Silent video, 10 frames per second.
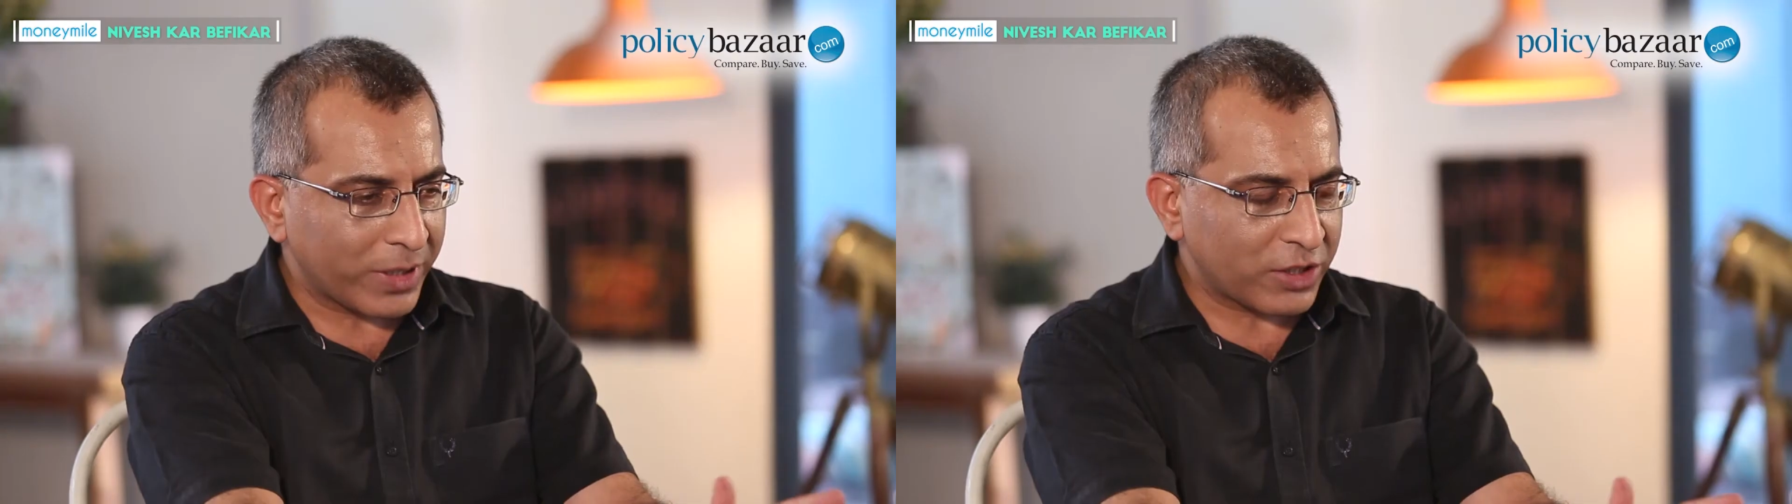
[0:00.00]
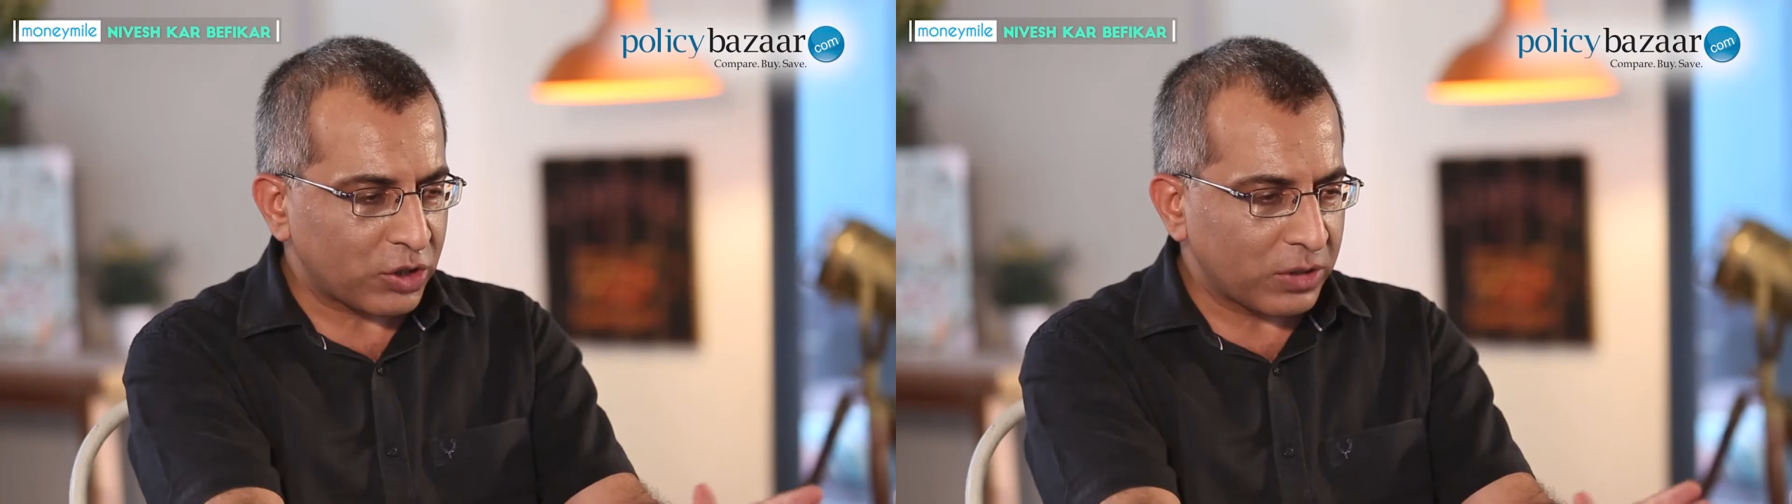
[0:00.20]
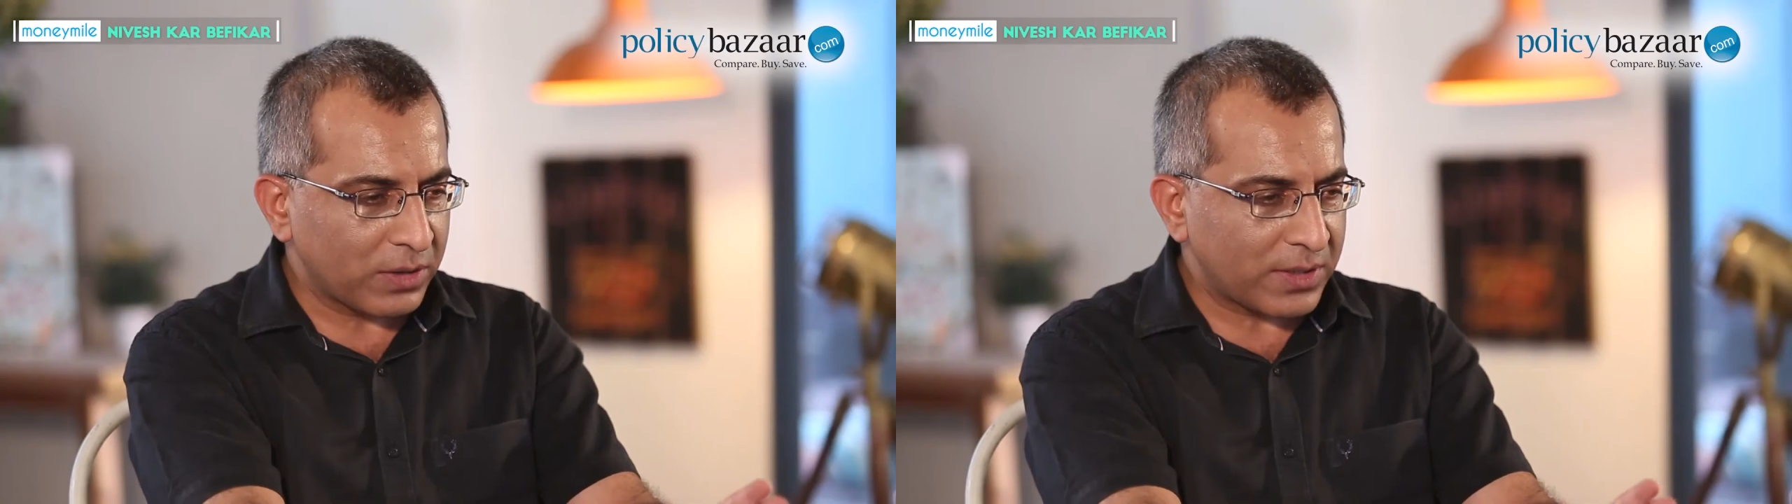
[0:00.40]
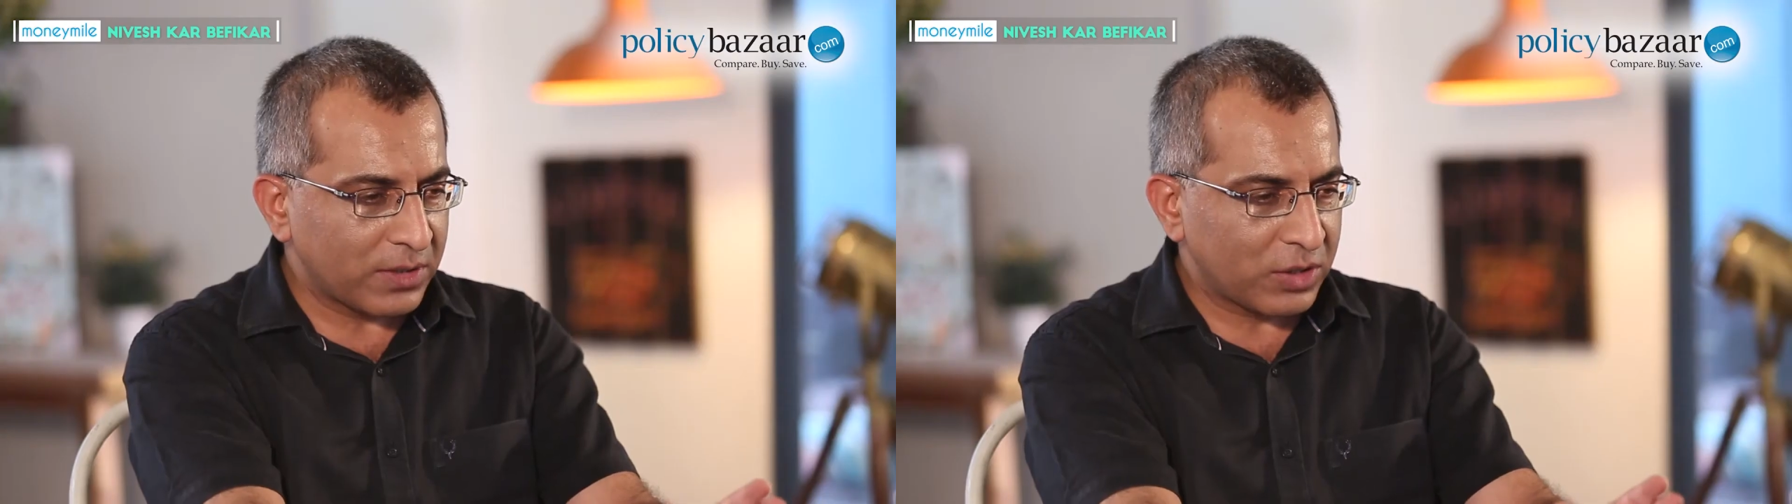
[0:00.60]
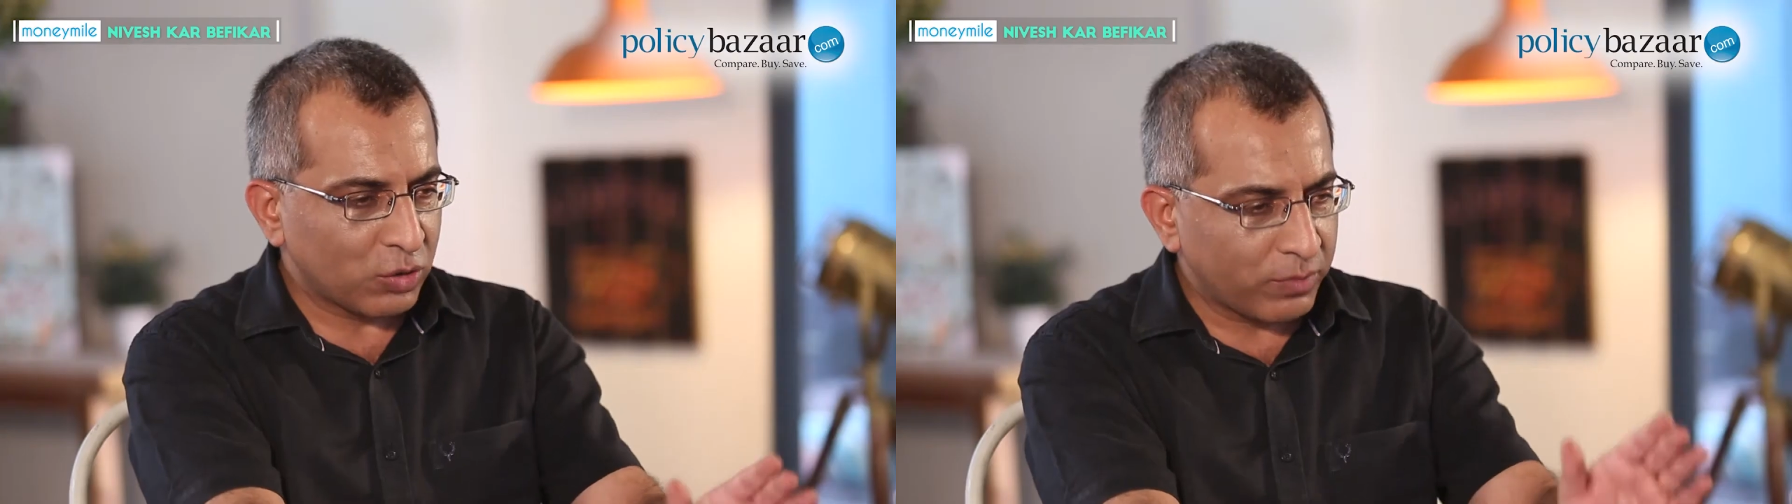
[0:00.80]
question,
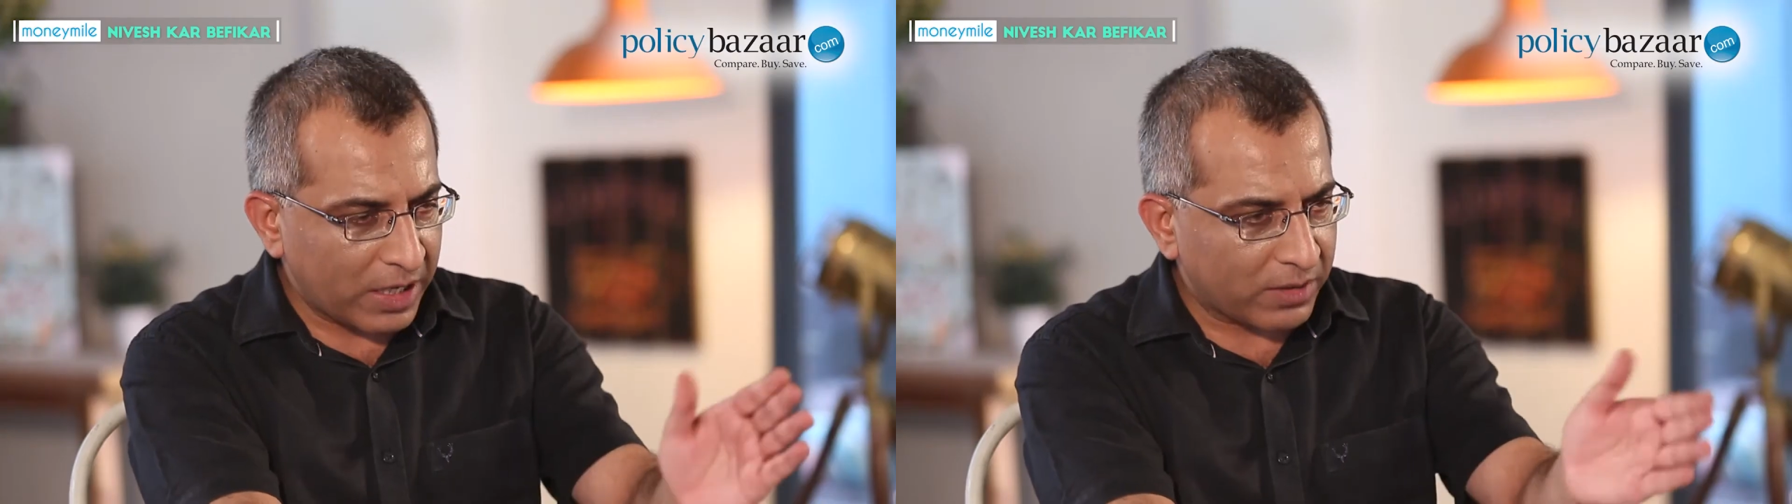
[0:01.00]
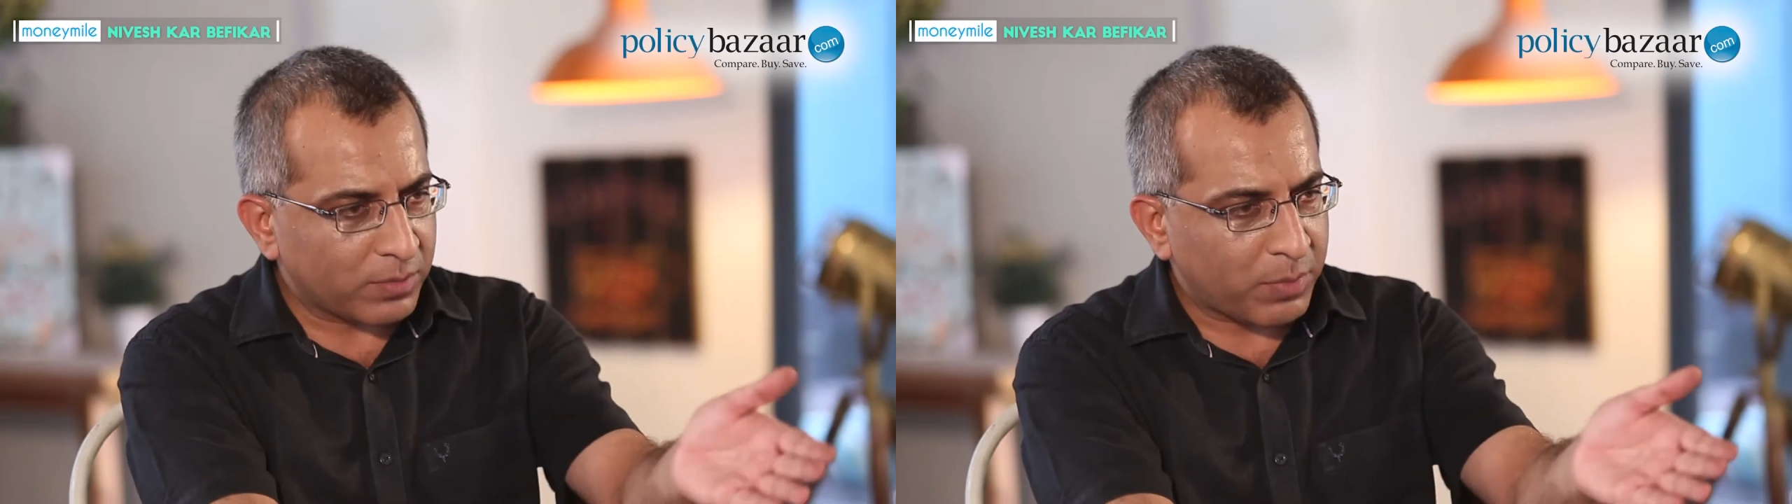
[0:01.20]
since you made